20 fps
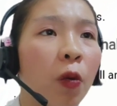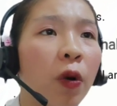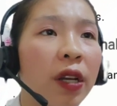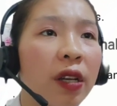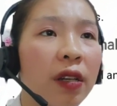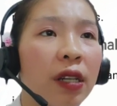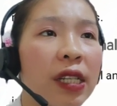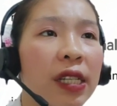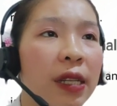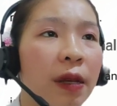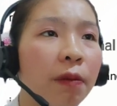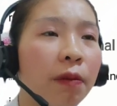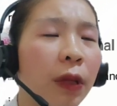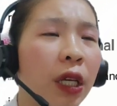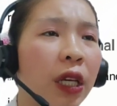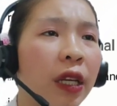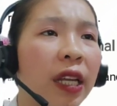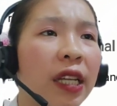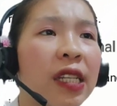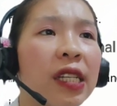what does it
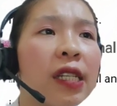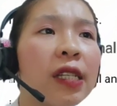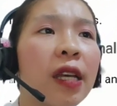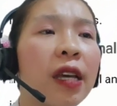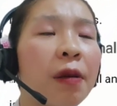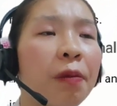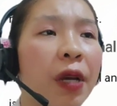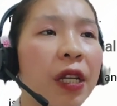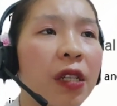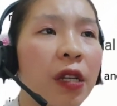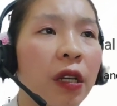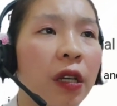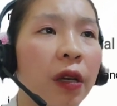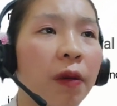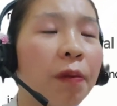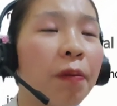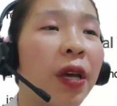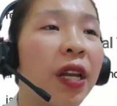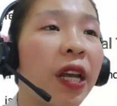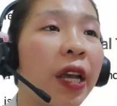mean? It is a
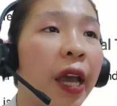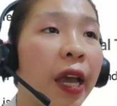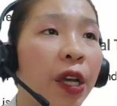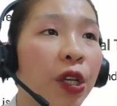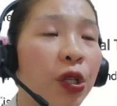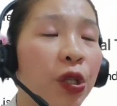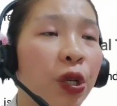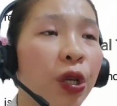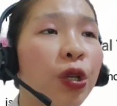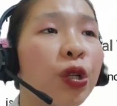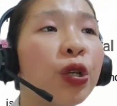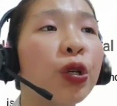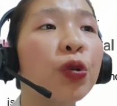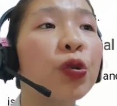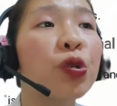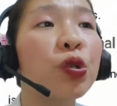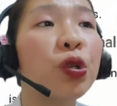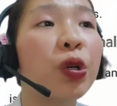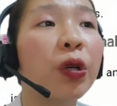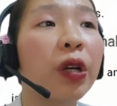medication
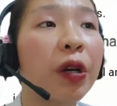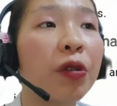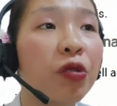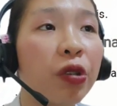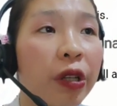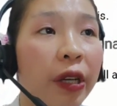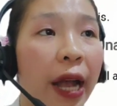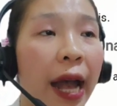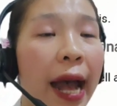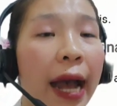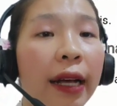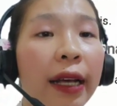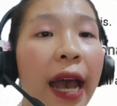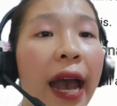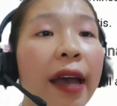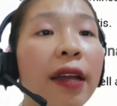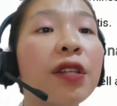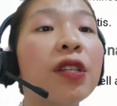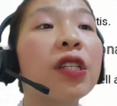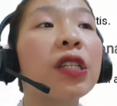used to counteract
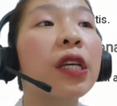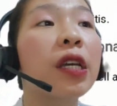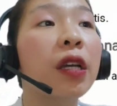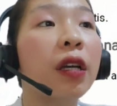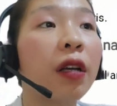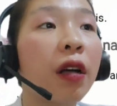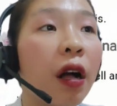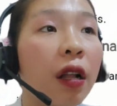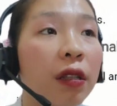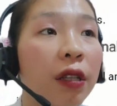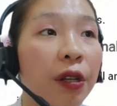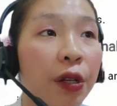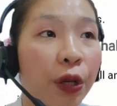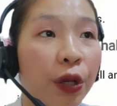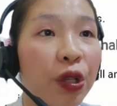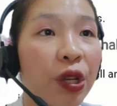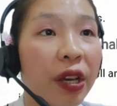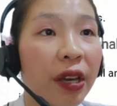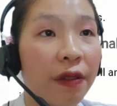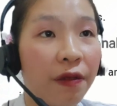
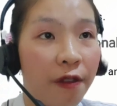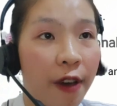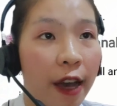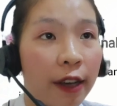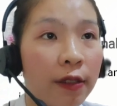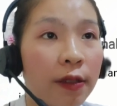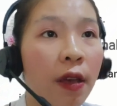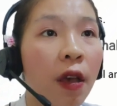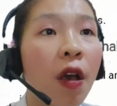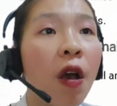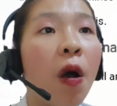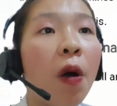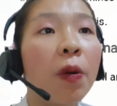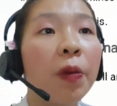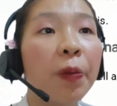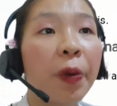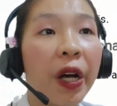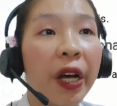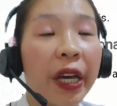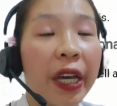anticholinergic effects
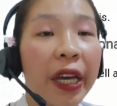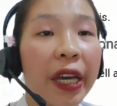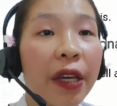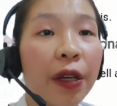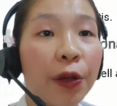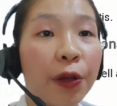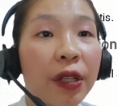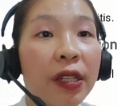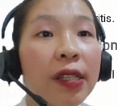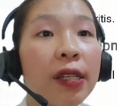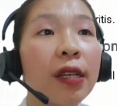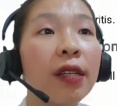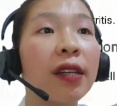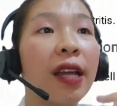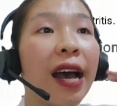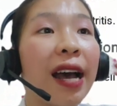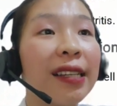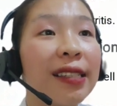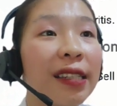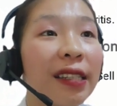by increasing
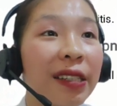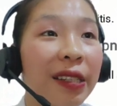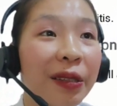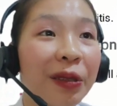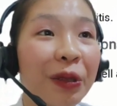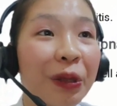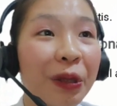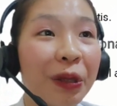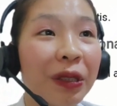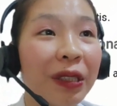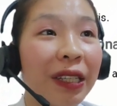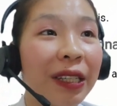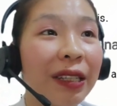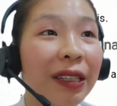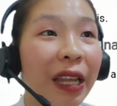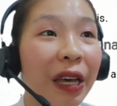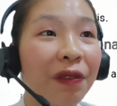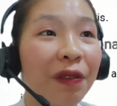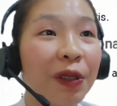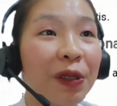the
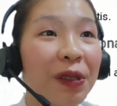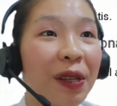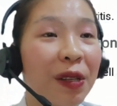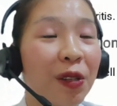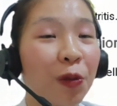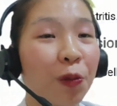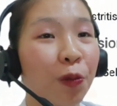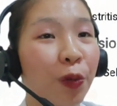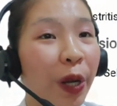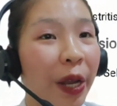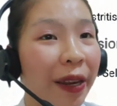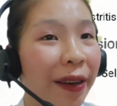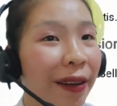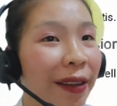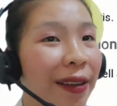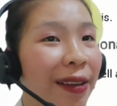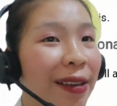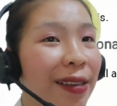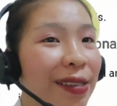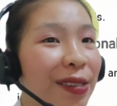acetylcholine levels in the brain.
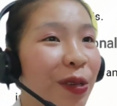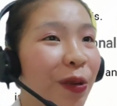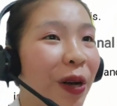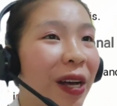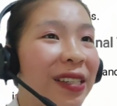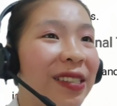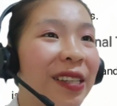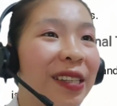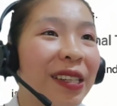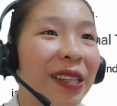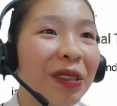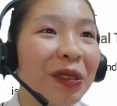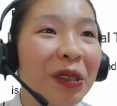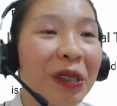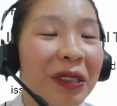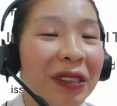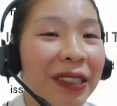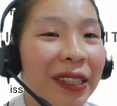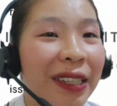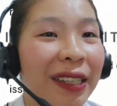So
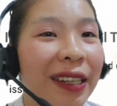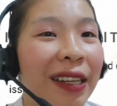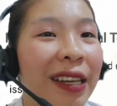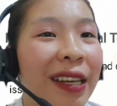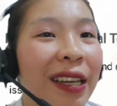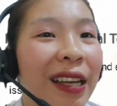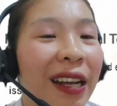acetylcholine,